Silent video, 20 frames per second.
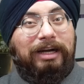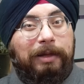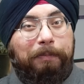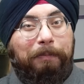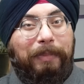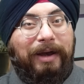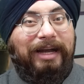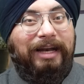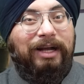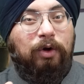
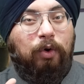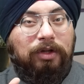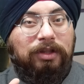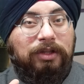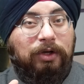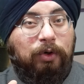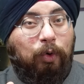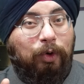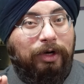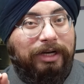depending on
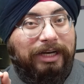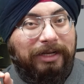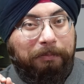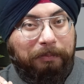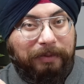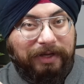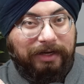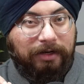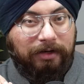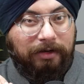the holding
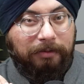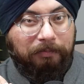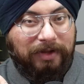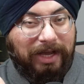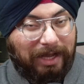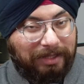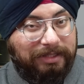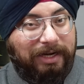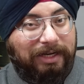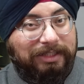period.
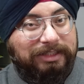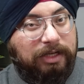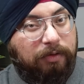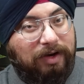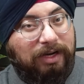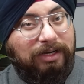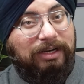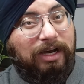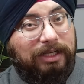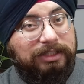And there are
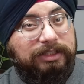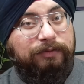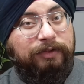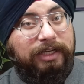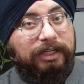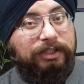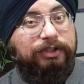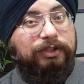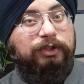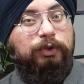several
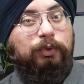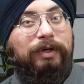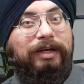classifications